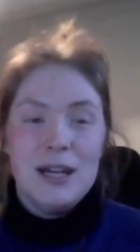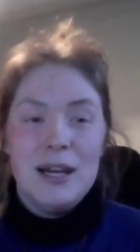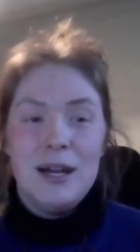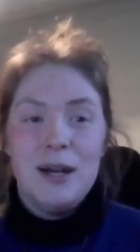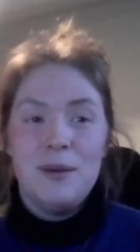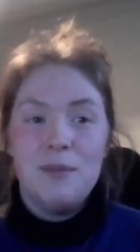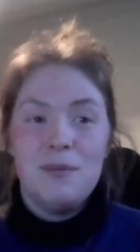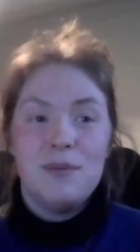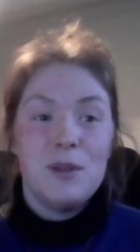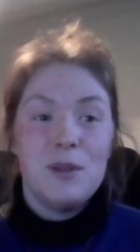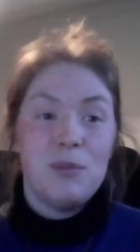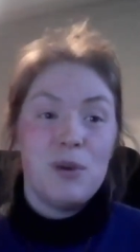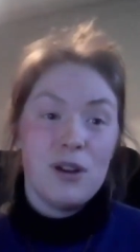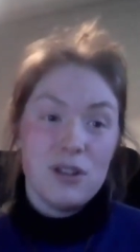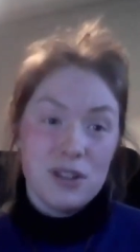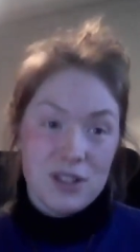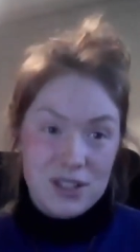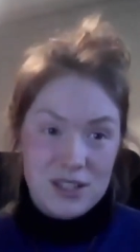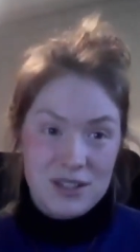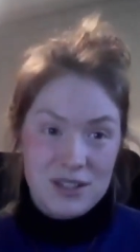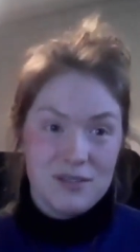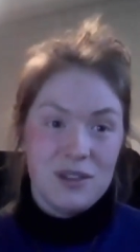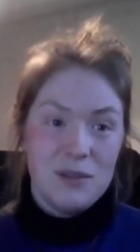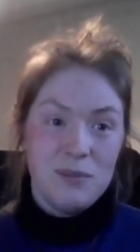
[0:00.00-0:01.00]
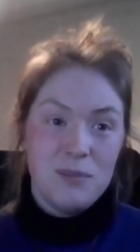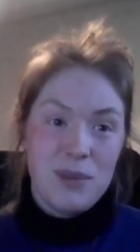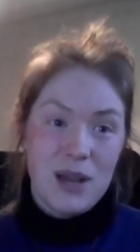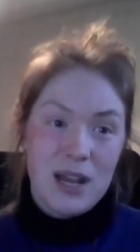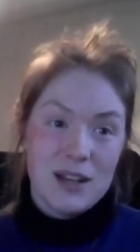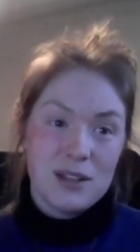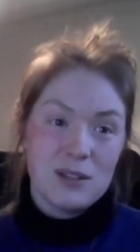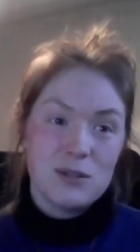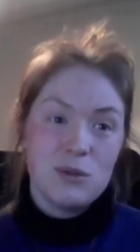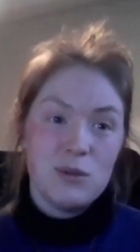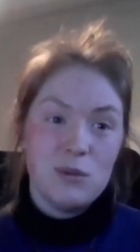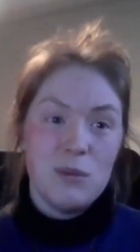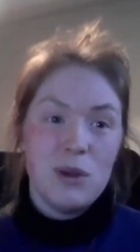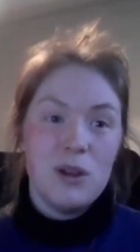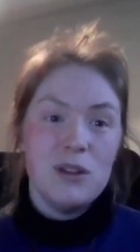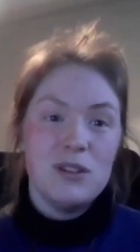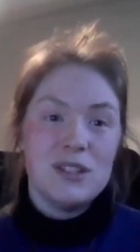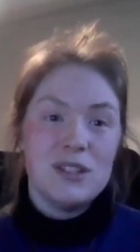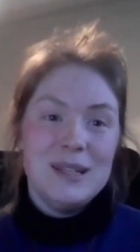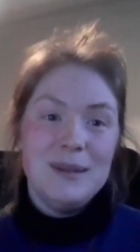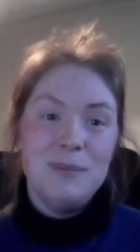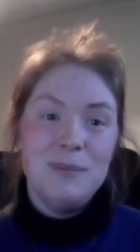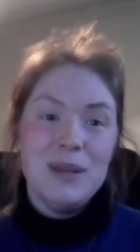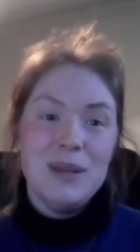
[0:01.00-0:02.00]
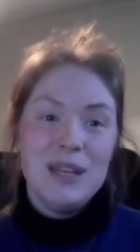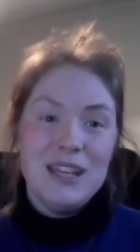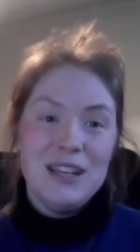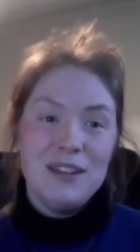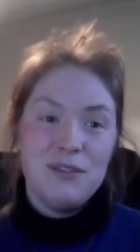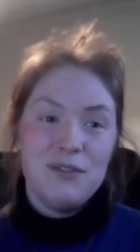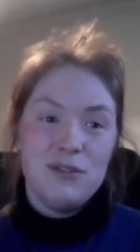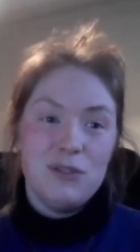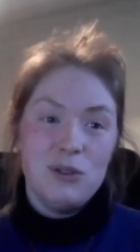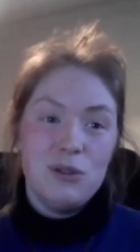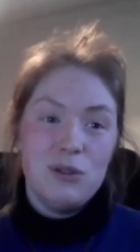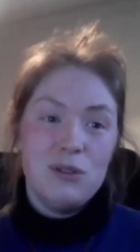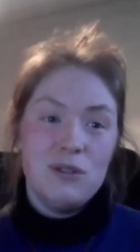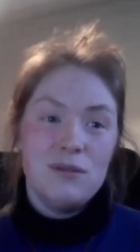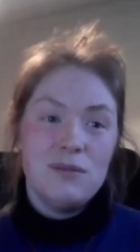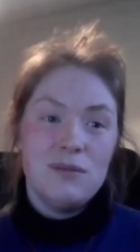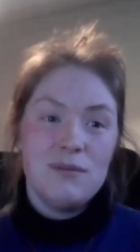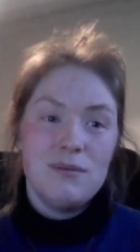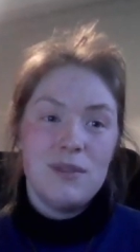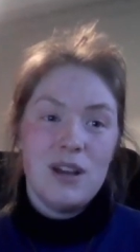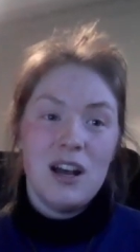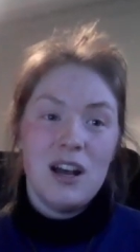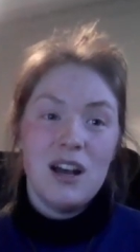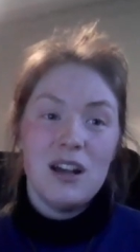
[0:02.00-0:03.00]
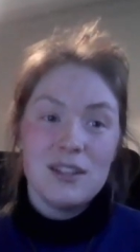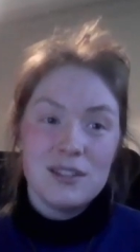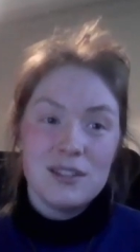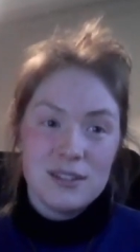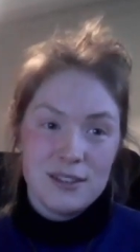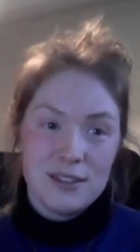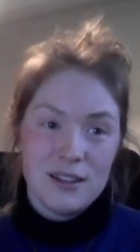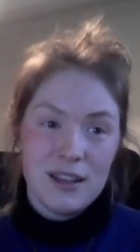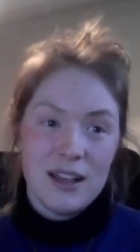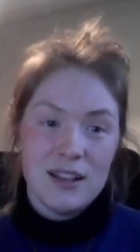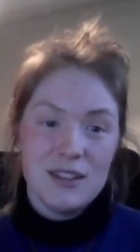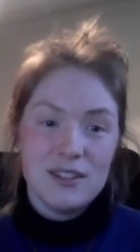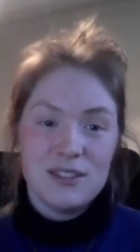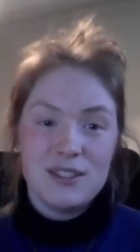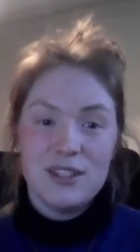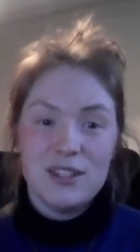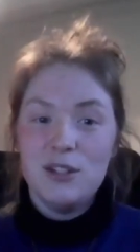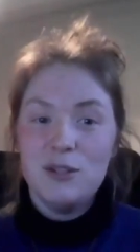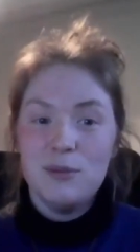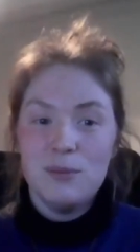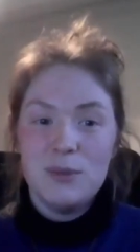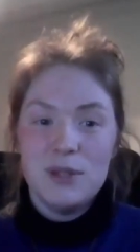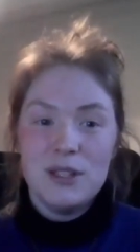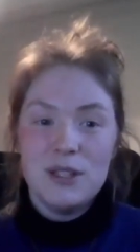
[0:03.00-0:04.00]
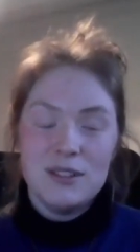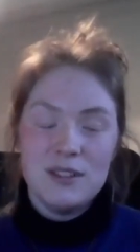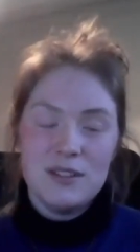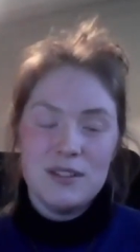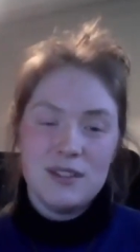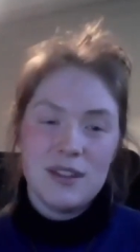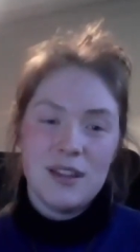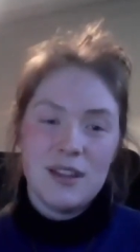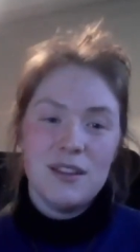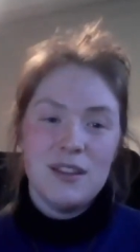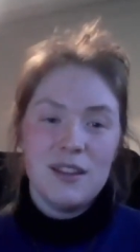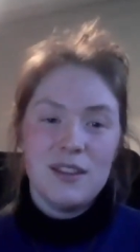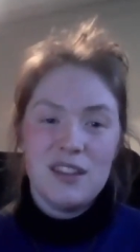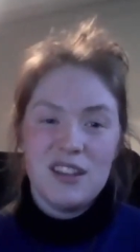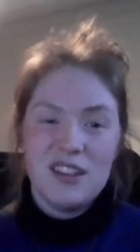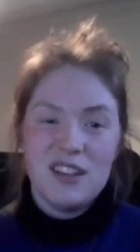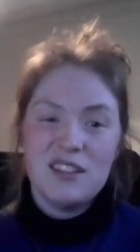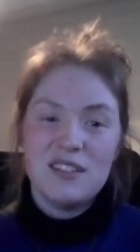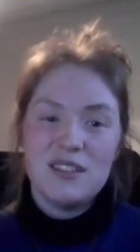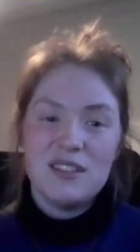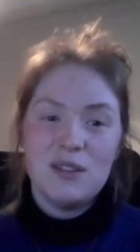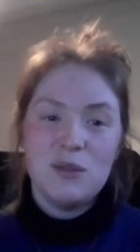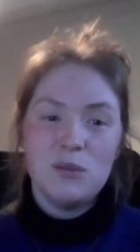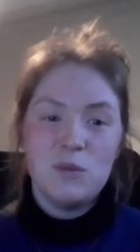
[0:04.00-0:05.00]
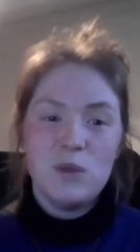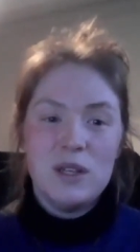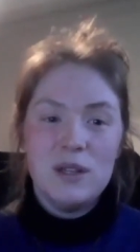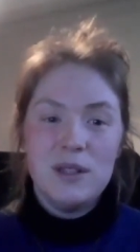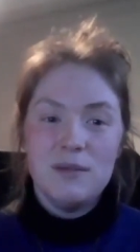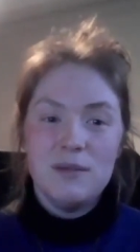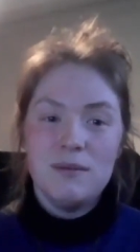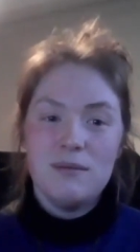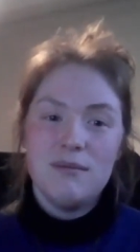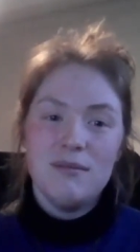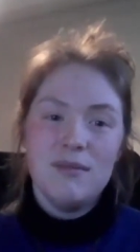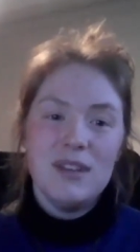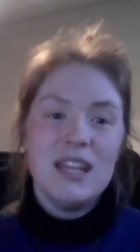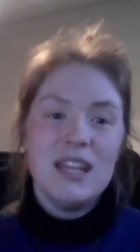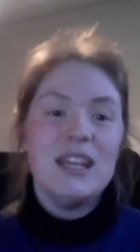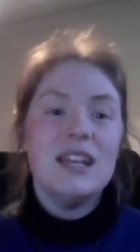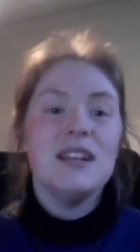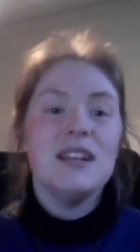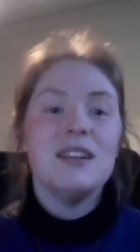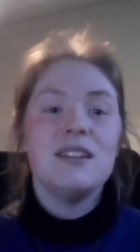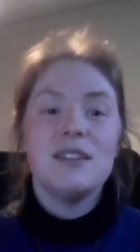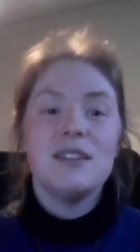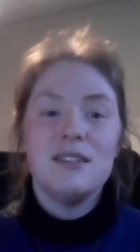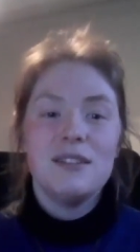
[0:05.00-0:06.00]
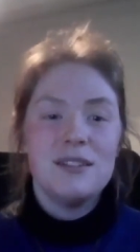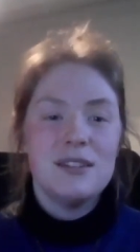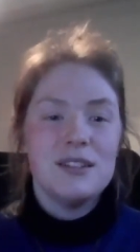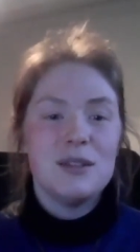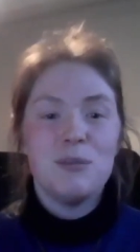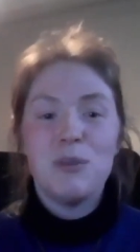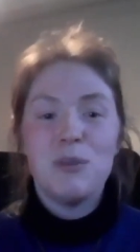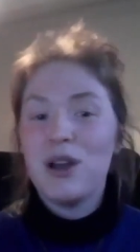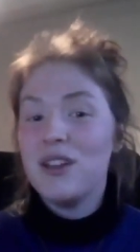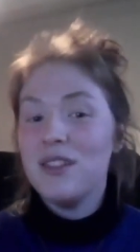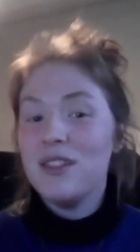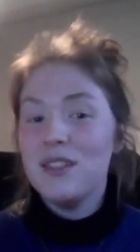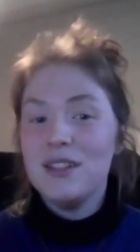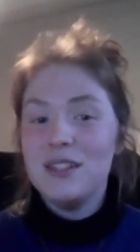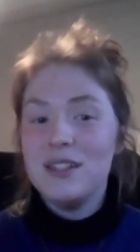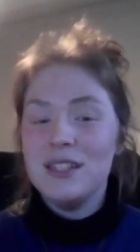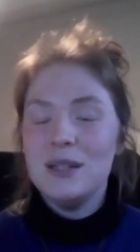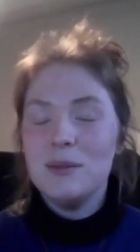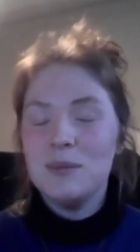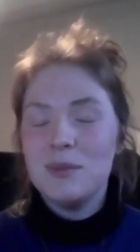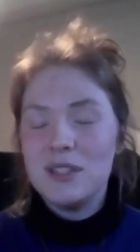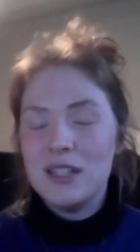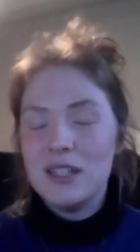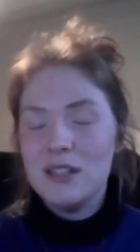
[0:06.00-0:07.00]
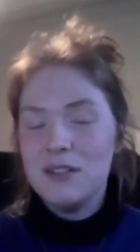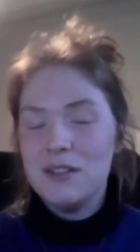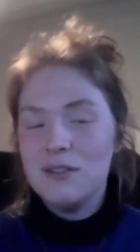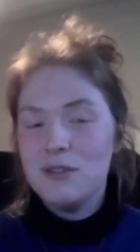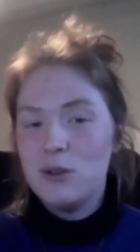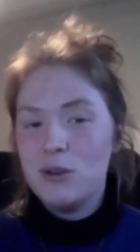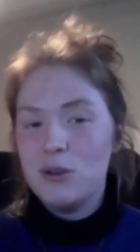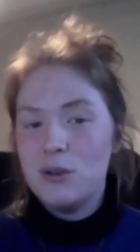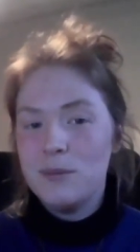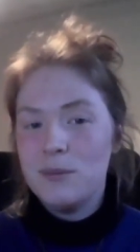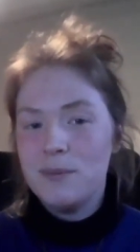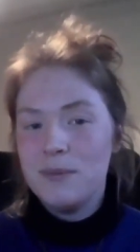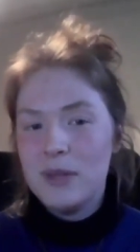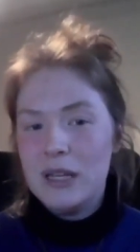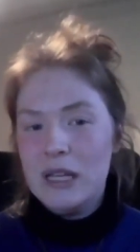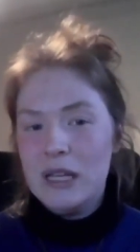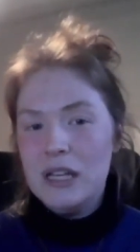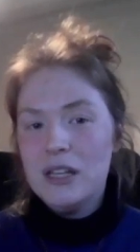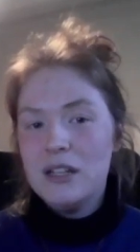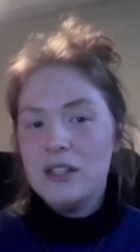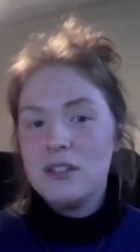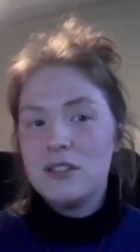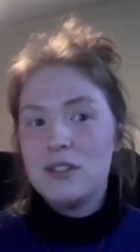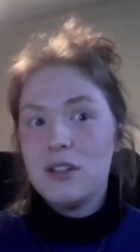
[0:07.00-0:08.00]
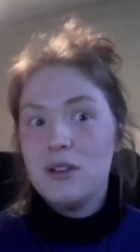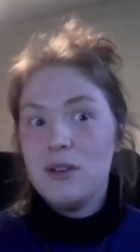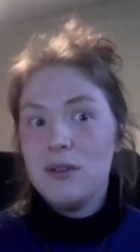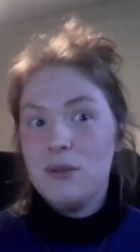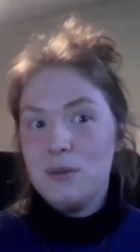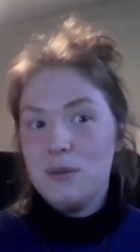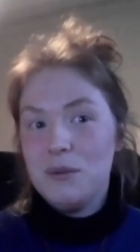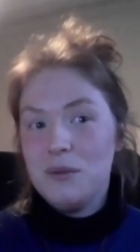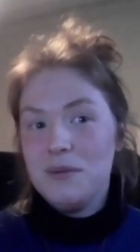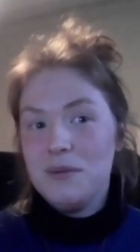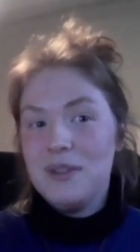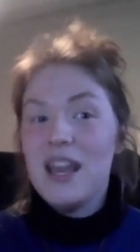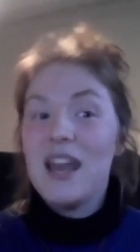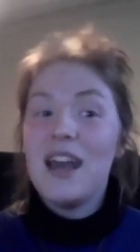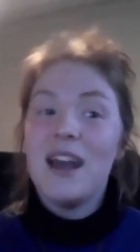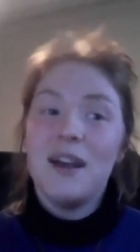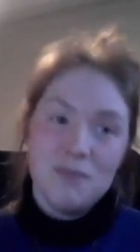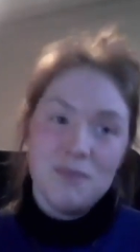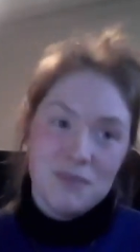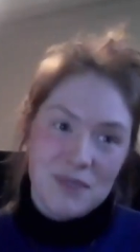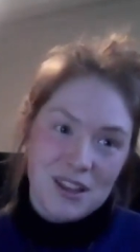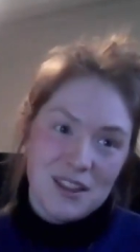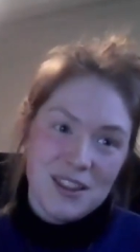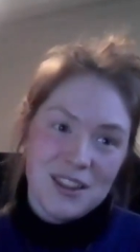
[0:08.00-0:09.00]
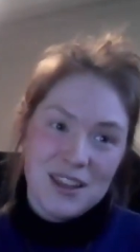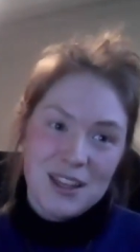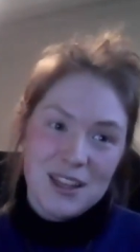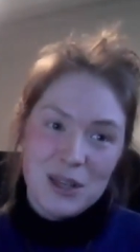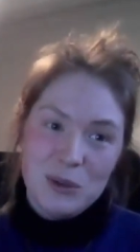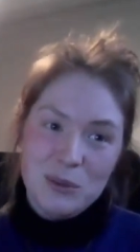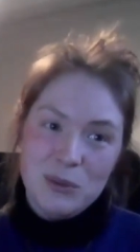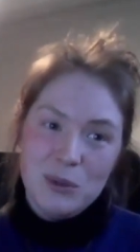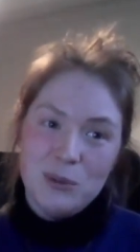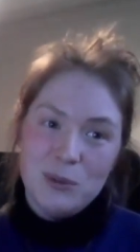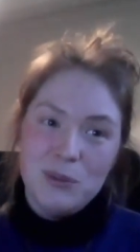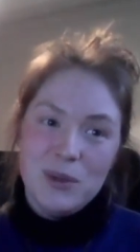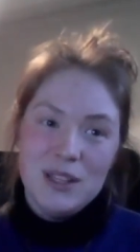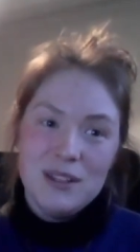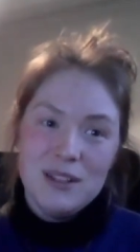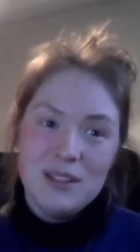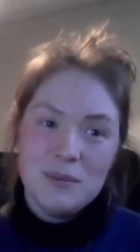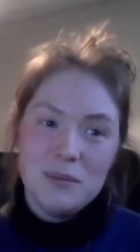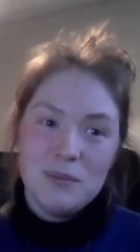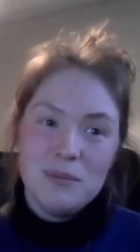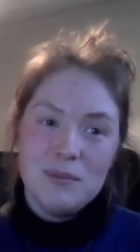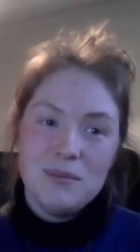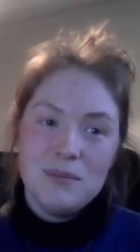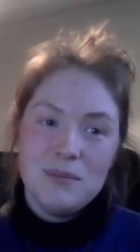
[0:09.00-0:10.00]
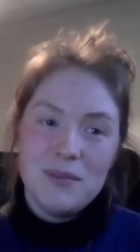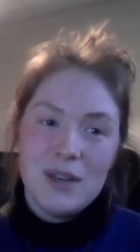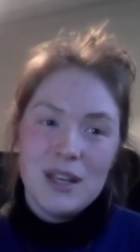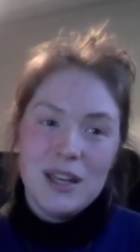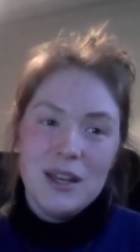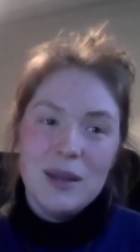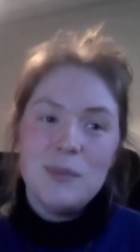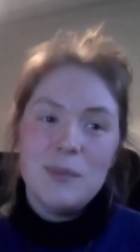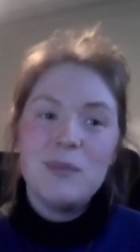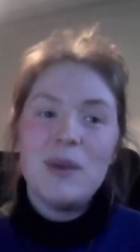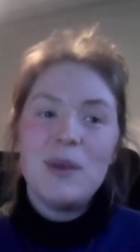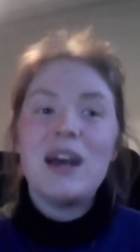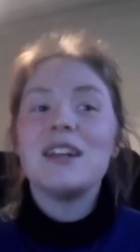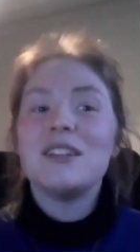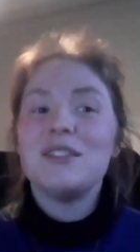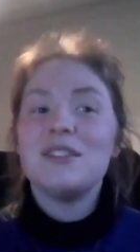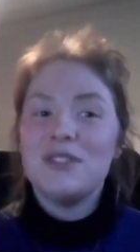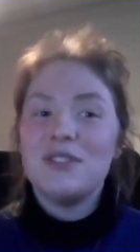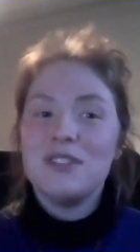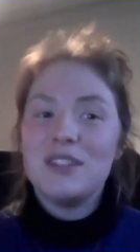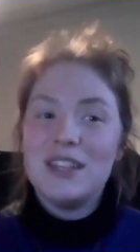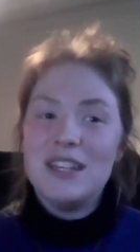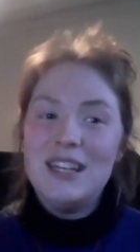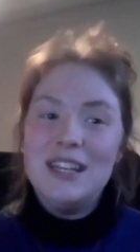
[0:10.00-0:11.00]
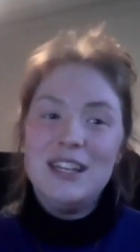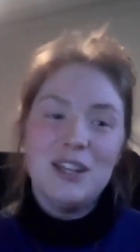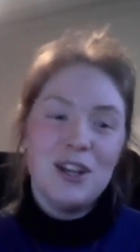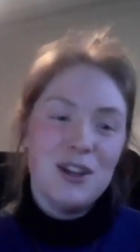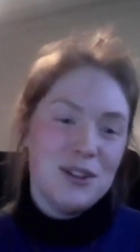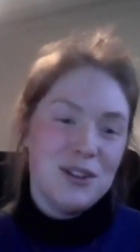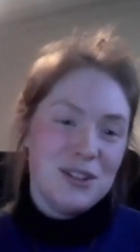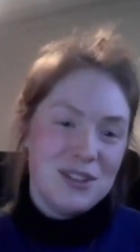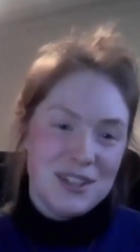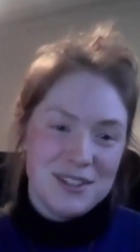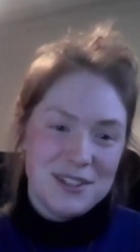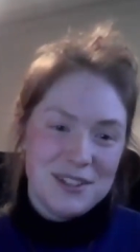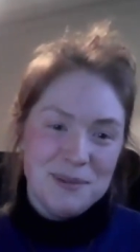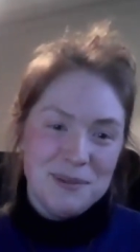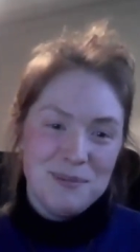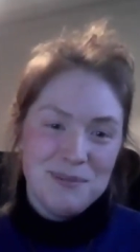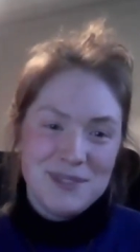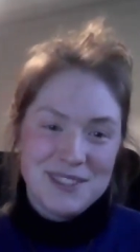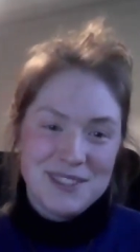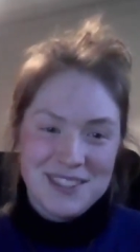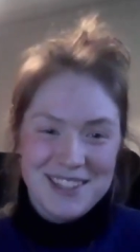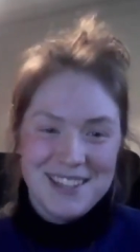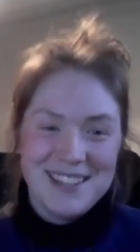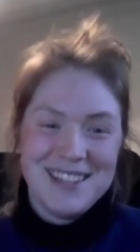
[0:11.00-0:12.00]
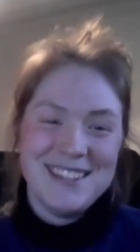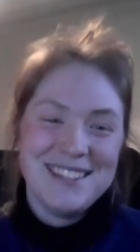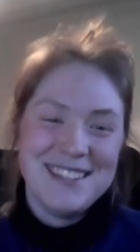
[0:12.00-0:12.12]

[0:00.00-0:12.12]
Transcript: The positive impacts will mostly be for us as humans and the things that we need to mine the deep sea for. So yeah, I think it will be bad for ecosystems.